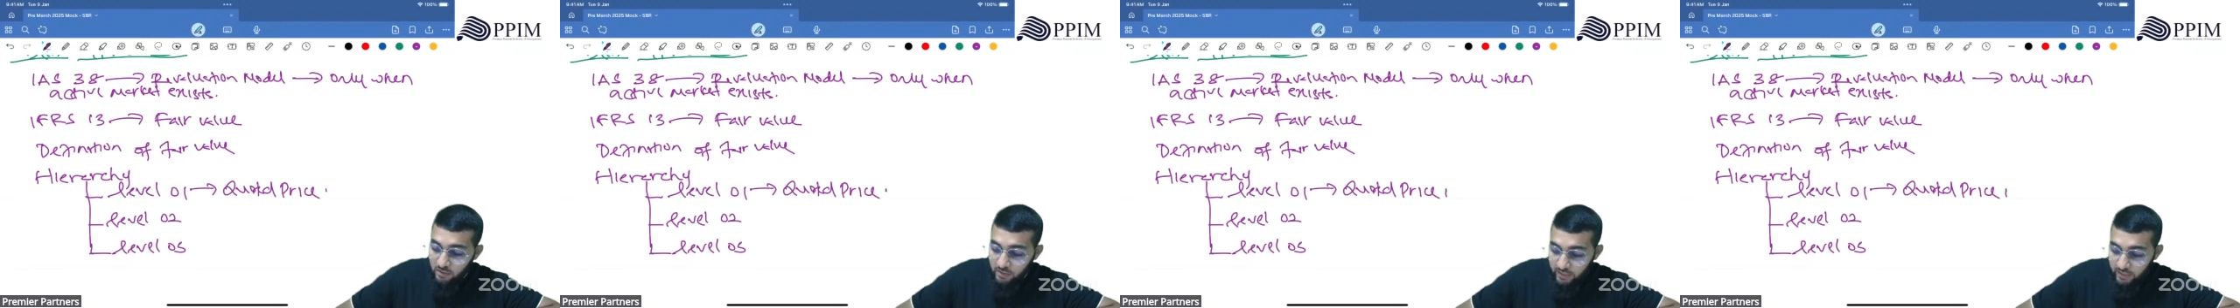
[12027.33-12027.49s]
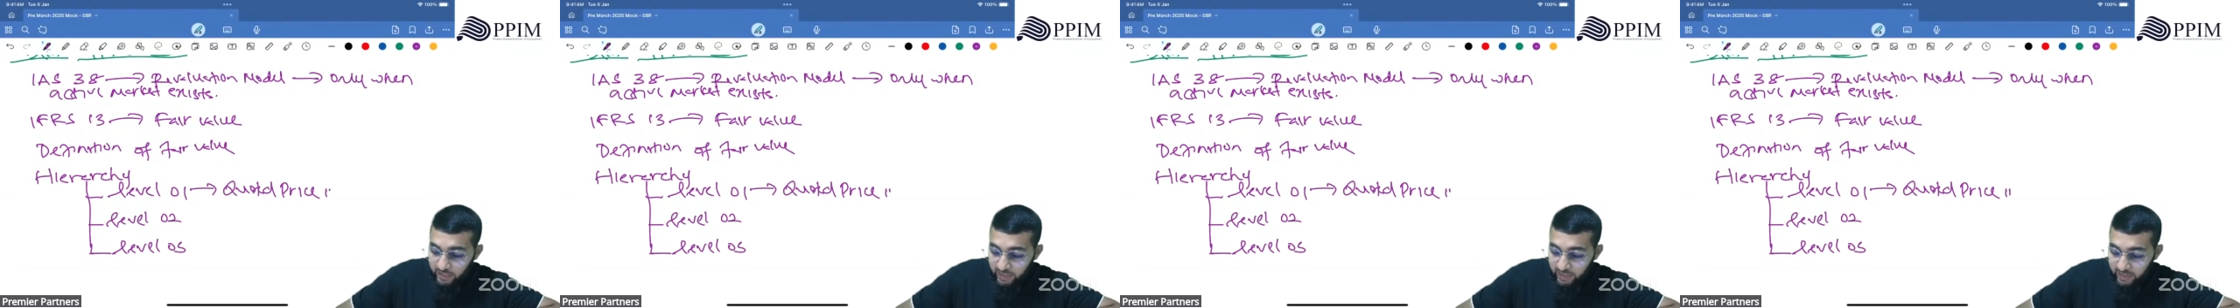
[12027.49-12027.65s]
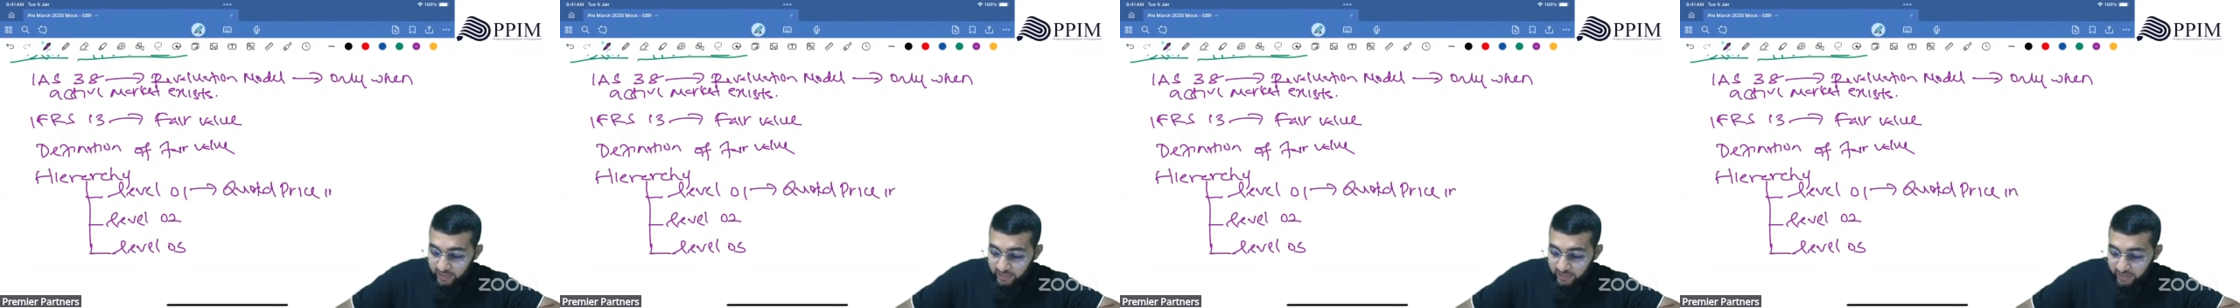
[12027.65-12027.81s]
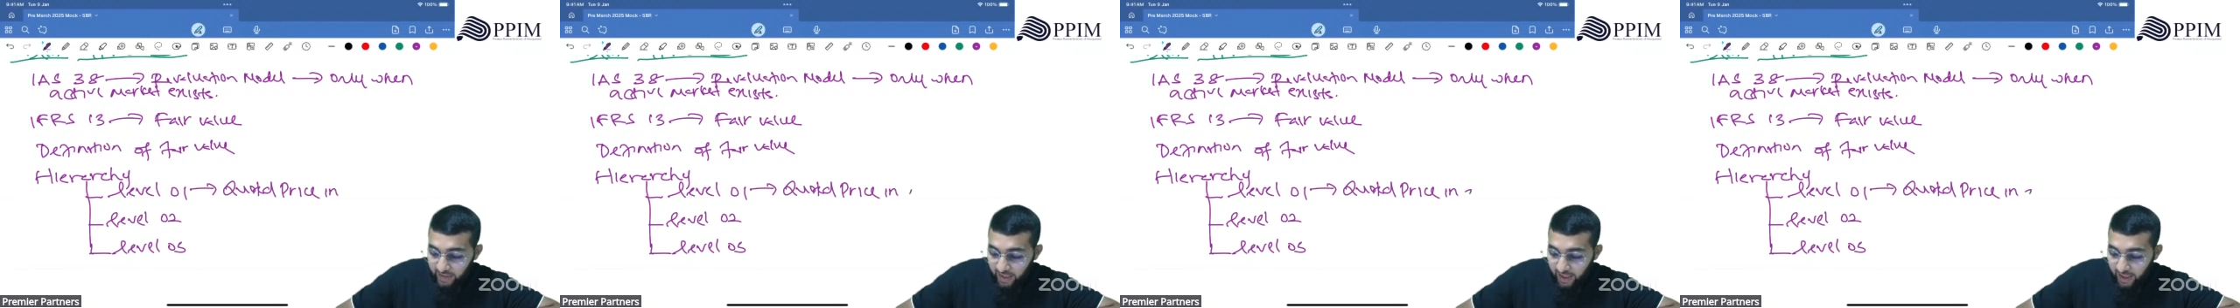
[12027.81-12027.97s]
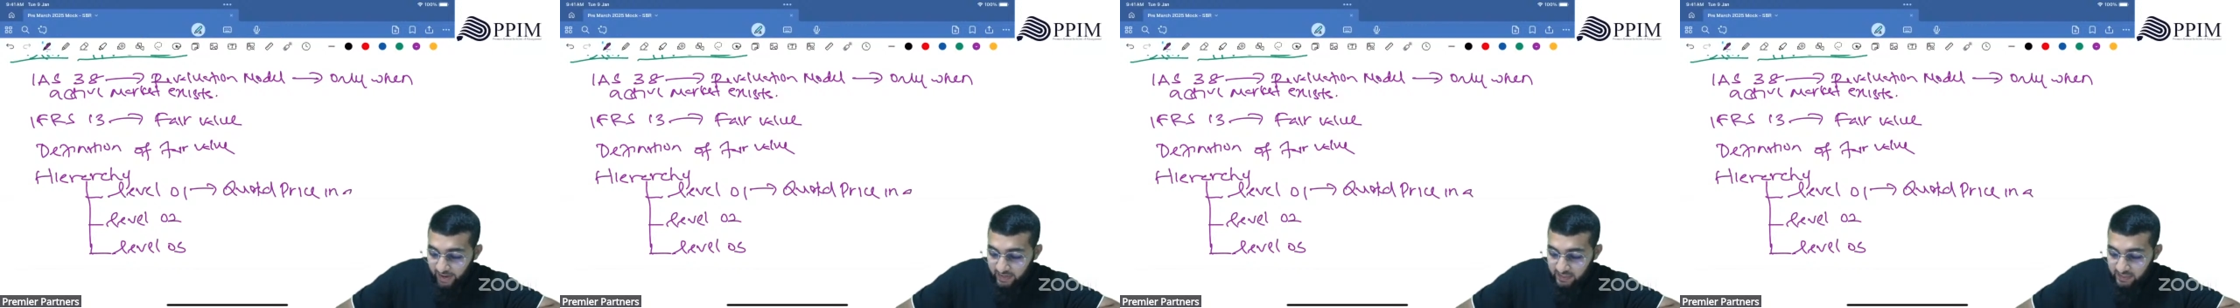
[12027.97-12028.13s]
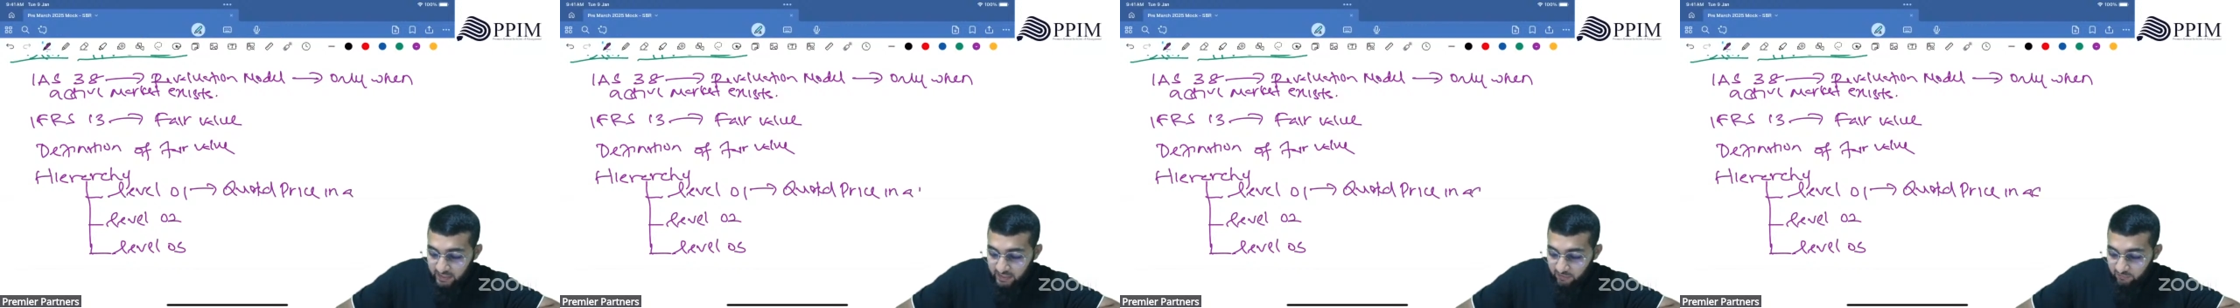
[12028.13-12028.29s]
In
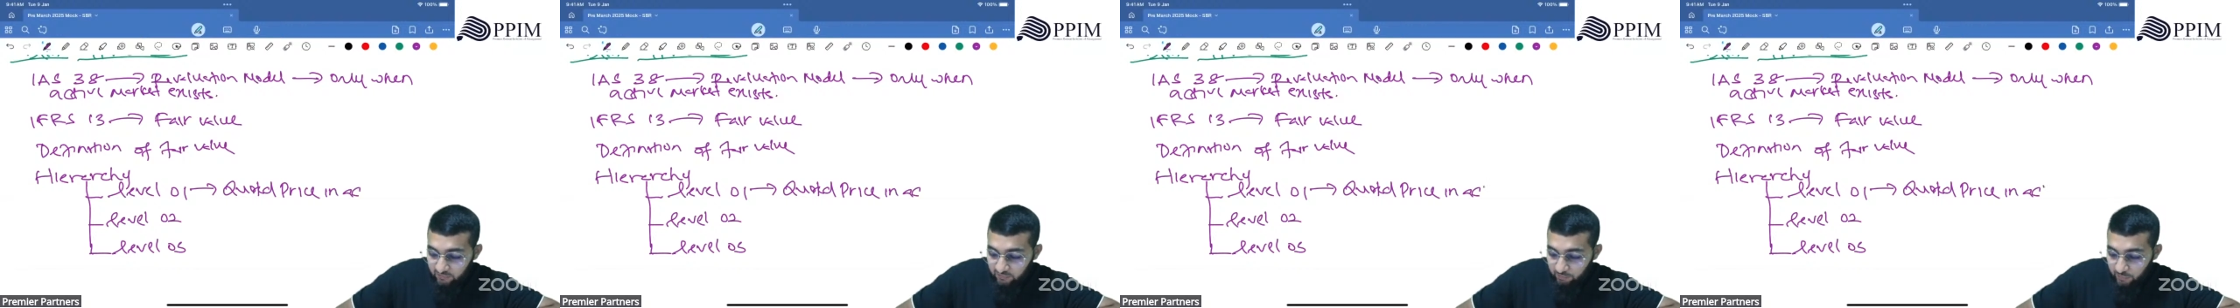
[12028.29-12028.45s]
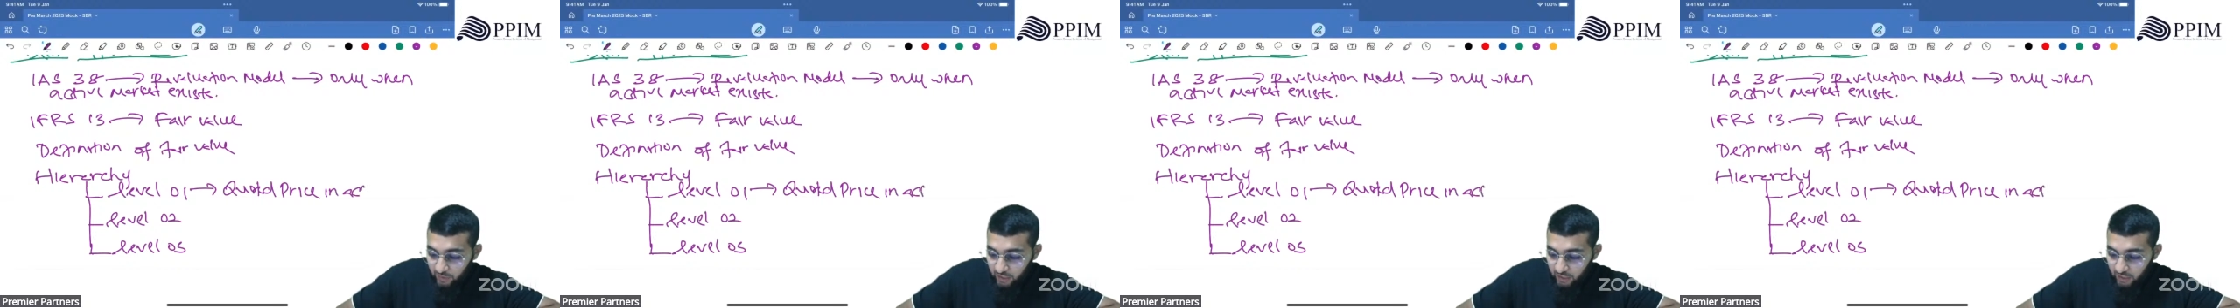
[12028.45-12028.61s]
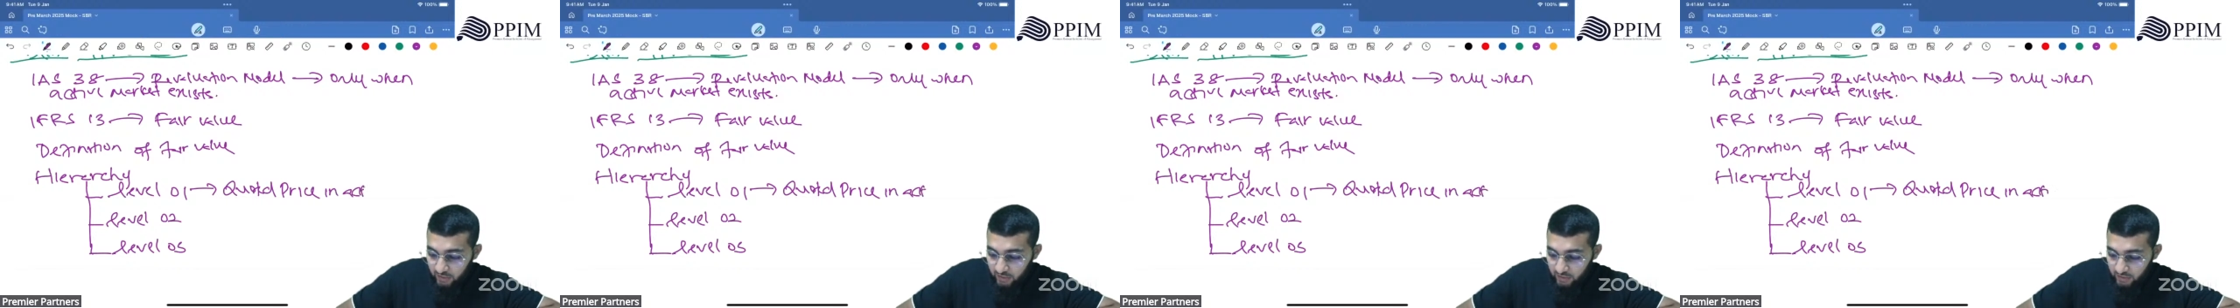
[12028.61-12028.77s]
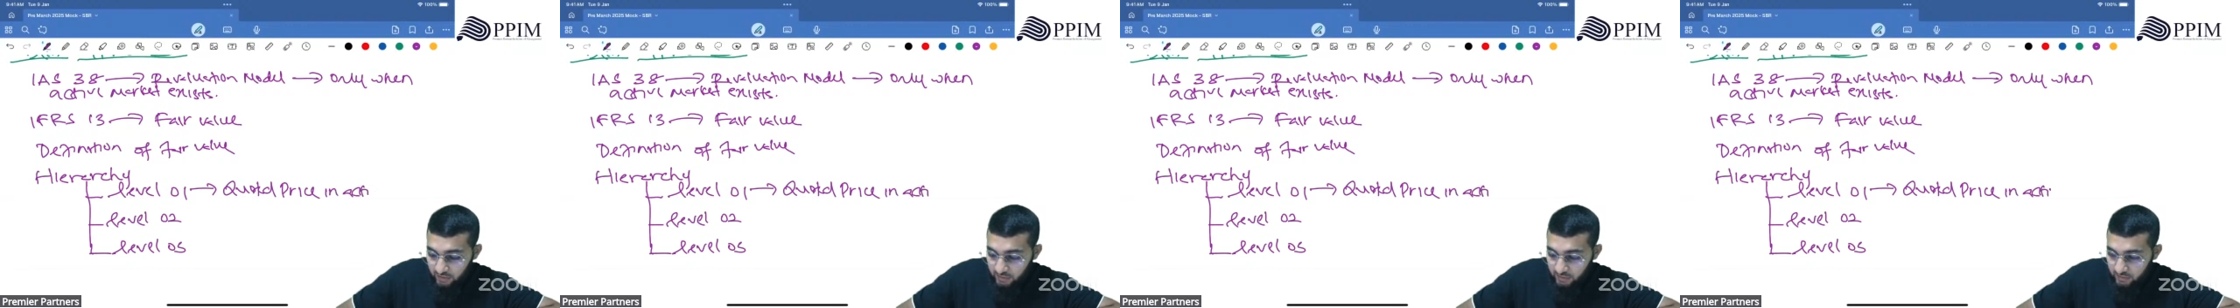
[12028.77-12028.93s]
active market